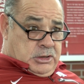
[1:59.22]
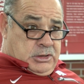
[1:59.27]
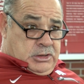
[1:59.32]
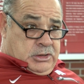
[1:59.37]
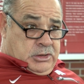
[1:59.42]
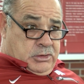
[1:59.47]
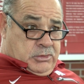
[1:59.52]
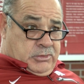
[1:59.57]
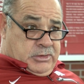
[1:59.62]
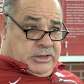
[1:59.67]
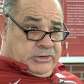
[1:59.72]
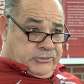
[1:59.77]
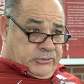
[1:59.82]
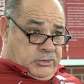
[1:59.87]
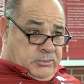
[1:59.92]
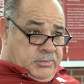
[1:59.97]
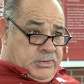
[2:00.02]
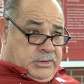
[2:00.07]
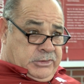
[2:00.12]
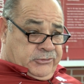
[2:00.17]
you know, it's
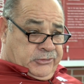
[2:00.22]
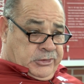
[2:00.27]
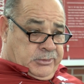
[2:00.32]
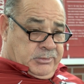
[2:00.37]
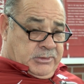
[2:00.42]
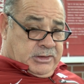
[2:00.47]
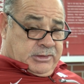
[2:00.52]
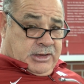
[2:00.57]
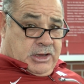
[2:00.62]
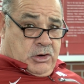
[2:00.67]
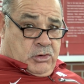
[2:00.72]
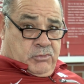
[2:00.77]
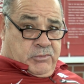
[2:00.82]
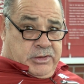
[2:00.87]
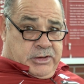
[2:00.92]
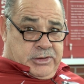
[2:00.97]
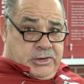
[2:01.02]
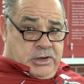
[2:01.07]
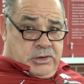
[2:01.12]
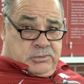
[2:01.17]
going to be something that they
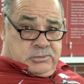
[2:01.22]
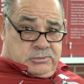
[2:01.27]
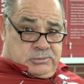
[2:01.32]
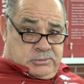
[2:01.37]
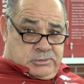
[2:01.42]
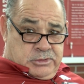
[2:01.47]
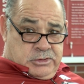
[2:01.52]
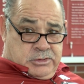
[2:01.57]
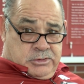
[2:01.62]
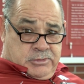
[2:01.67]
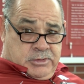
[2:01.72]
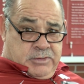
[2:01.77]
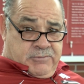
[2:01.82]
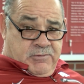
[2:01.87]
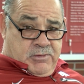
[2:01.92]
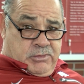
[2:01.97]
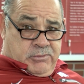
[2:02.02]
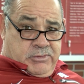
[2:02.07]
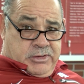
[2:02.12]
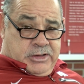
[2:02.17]
already know. You know, they've
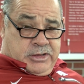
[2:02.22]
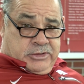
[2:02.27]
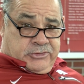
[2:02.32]
already